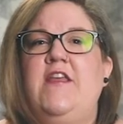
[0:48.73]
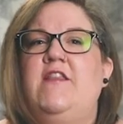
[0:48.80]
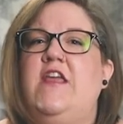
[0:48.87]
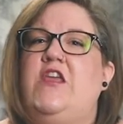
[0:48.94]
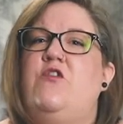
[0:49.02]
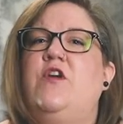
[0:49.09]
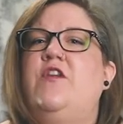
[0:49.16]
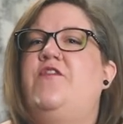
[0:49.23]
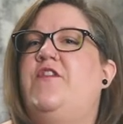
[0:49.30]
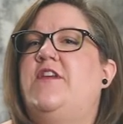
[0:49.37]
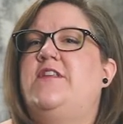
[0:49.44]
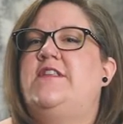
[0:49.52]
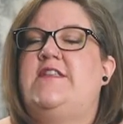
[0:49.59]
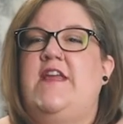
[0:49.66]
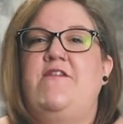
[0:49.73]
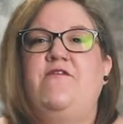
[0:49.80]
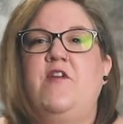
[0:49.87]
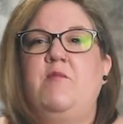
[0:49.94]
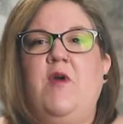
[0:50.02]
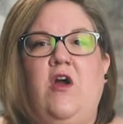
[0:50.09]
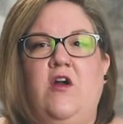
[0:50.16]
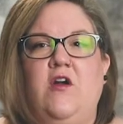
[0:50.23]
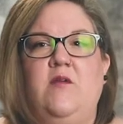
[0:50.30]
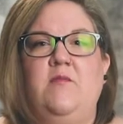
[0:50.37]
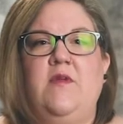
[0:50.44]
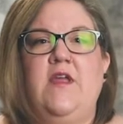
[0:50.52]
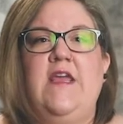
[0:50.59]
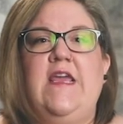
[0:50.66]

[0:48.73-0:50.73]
that you could feel safe from harm,